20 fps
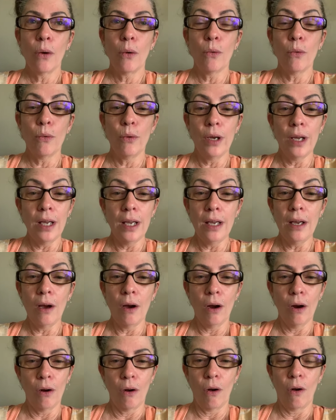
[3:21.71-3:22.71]
We
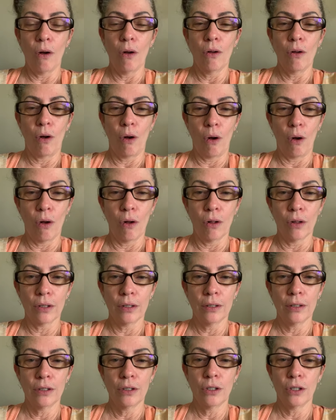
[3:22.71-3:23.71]
are all called
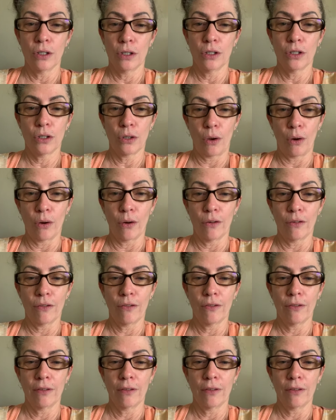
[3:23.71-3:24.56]
to serve.